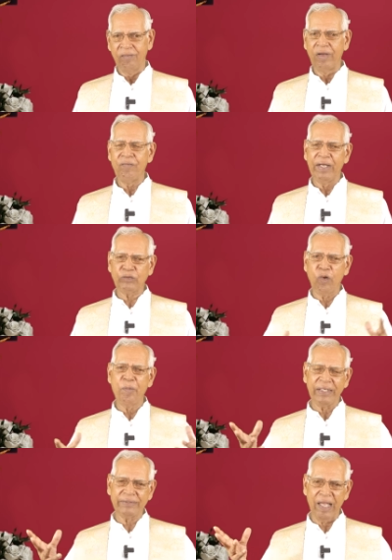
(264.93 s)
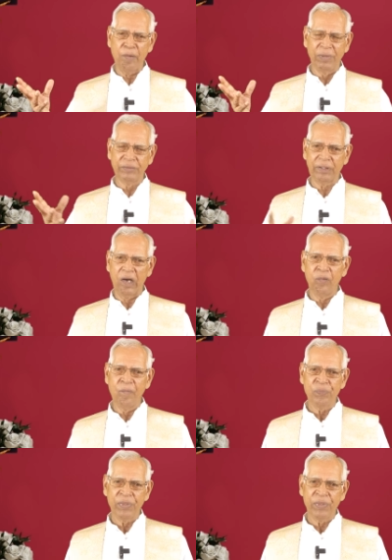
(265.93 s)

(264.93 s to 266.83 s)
Well, we have so many examples how